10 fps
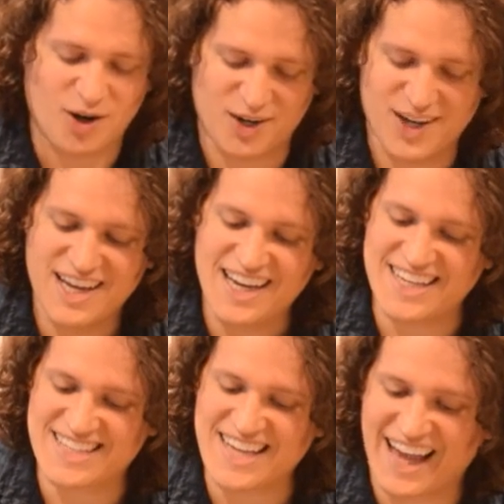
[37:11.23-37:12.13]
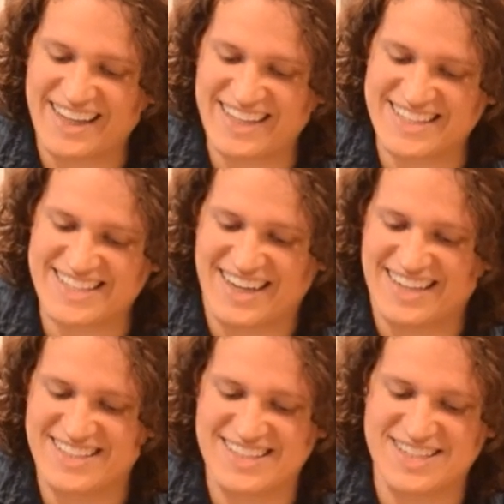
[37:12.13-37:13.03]
our Italian
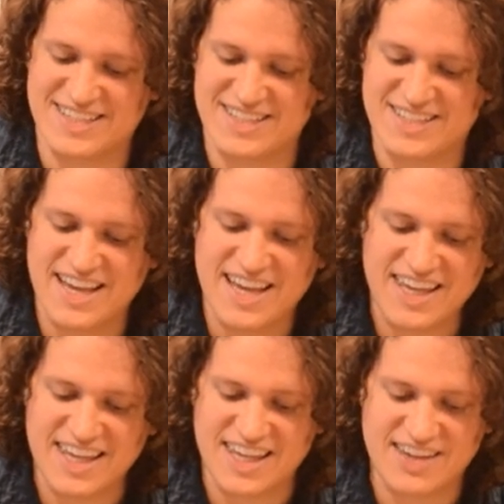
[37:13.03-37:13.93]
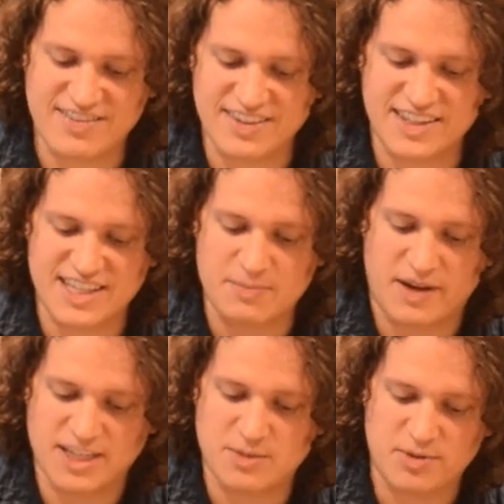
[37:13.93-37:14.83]
sausage as evenly as
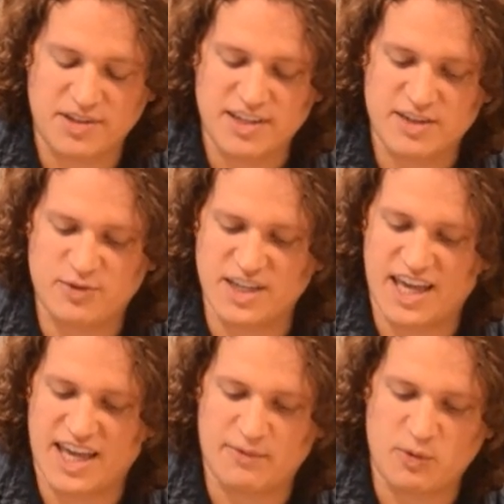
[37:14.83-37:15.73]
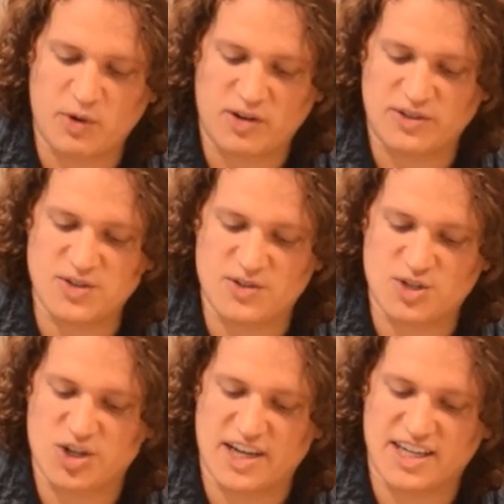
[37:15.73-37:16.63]
possible. we can, we want to also
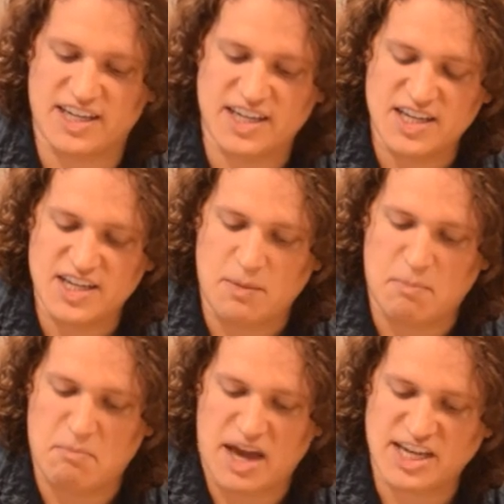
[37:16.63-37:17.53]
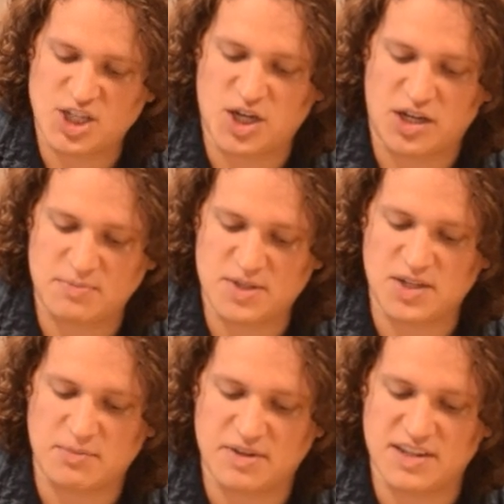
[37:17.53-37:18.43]
try and mash up
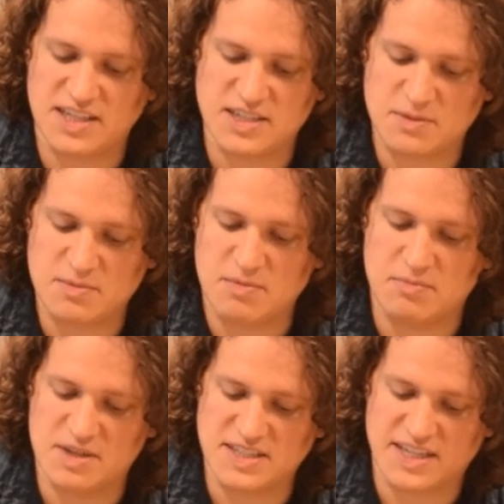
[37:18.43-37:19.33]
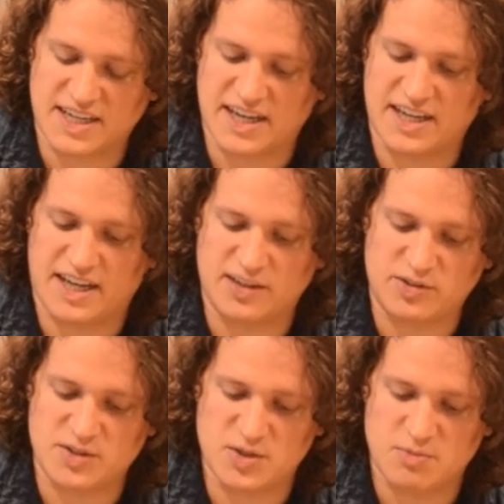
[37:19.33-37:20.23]
some of these bits that kind of got a
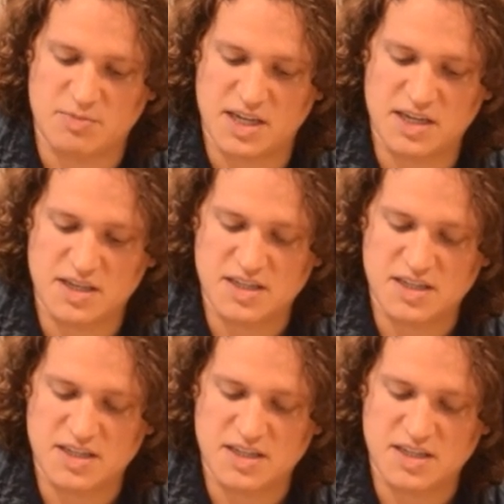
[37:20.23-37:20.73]
little too big.